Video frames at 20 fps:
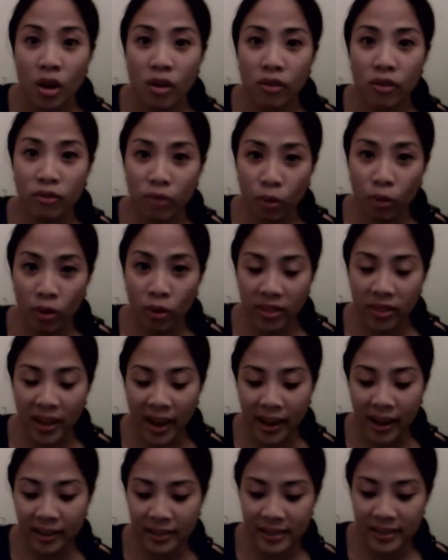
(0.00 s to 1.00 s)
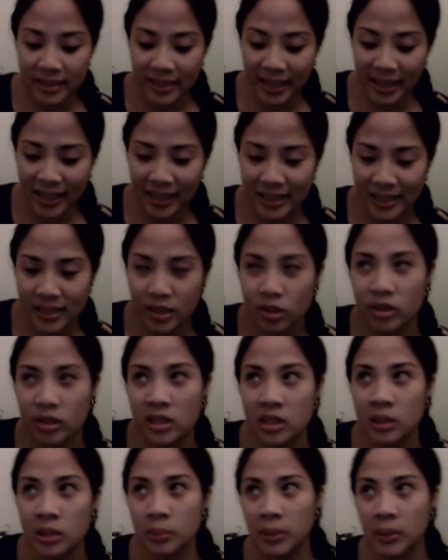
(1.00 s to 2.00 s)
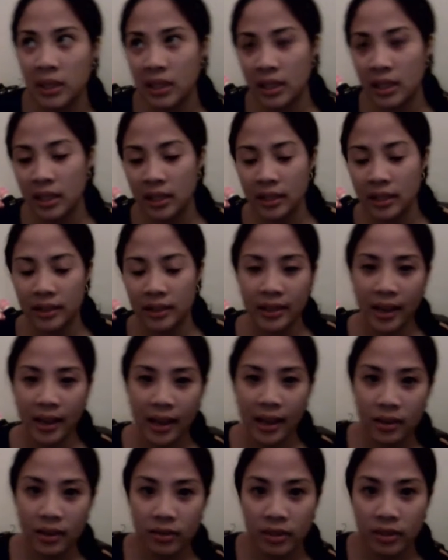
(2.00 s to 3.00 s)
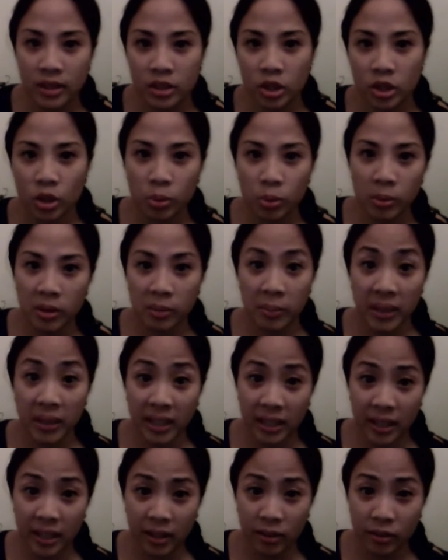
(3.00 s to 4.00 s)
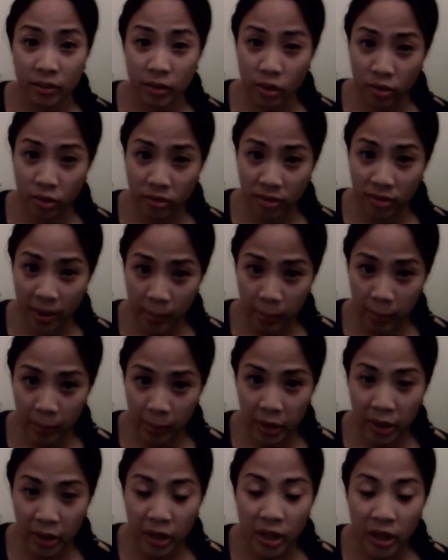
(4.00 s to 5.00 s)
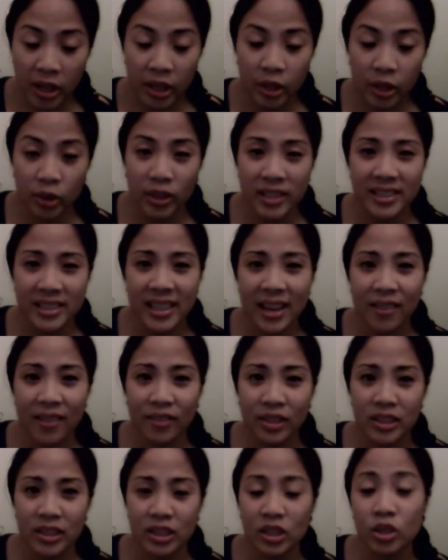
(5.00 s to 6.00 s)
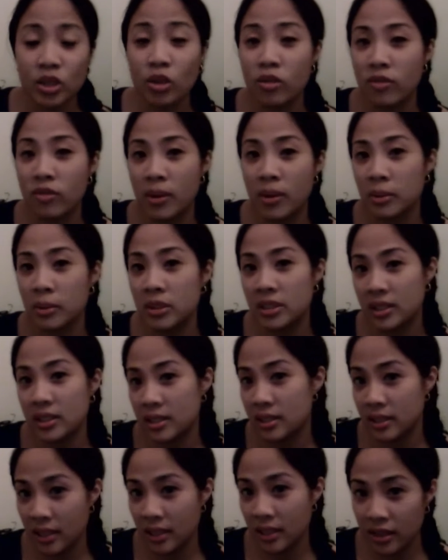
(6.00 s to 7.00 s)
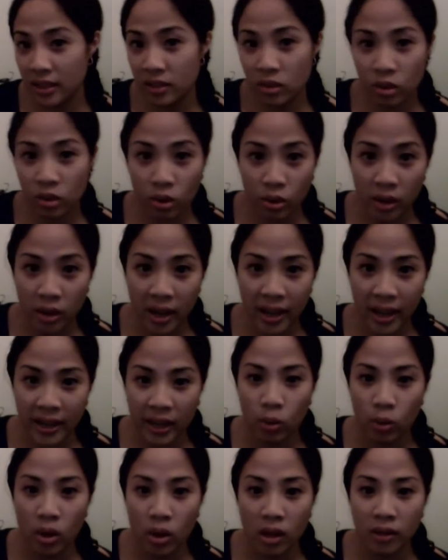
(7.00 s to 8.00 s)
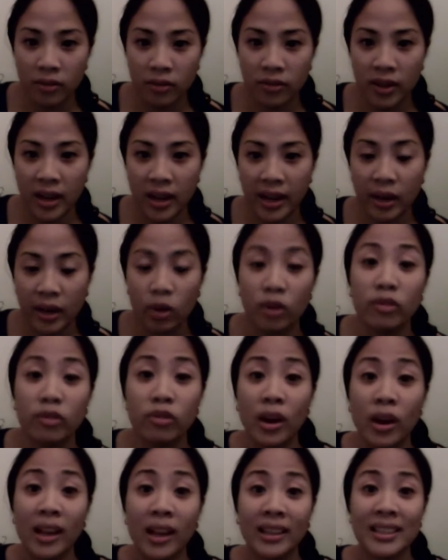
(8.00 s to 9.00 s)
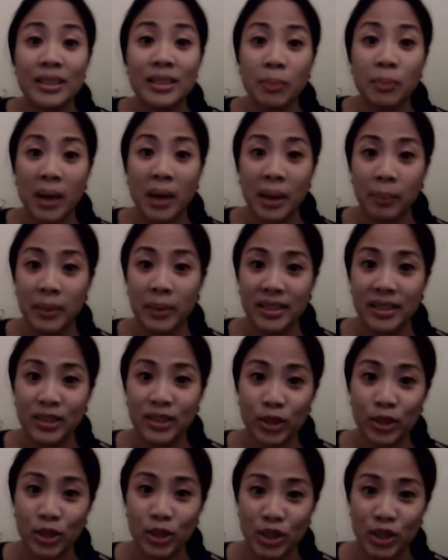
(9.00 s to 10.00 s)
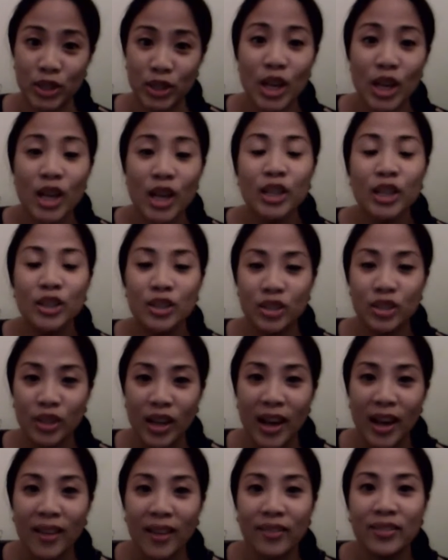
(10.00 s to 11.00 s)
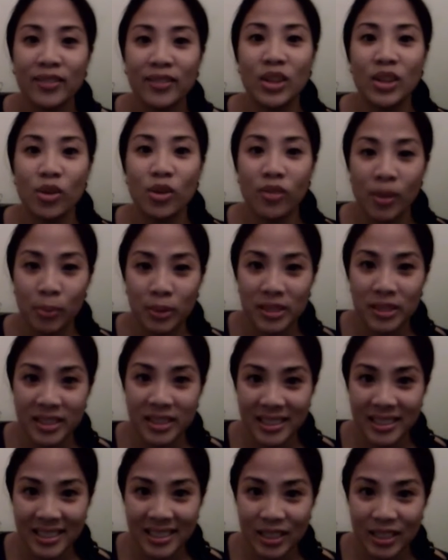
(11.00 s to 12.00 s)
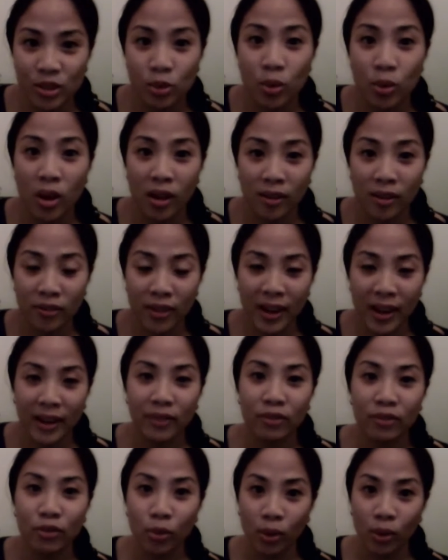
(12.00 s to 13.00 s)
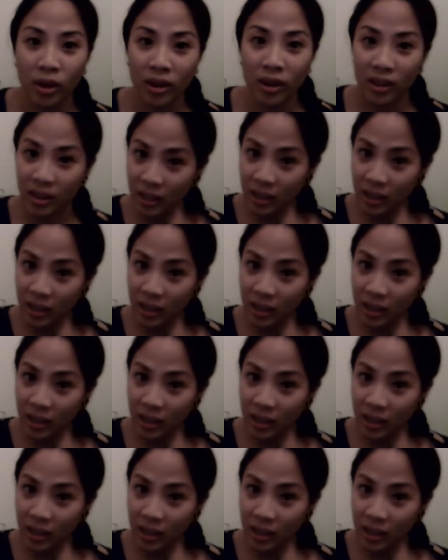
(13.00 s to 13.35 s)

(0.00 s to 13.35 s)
for that. The date is going to be the end of October to the beginning of November. You guys have until November 16th to go ahead and qualify, or for at least my PS coaches, you still have November 16th to qualify for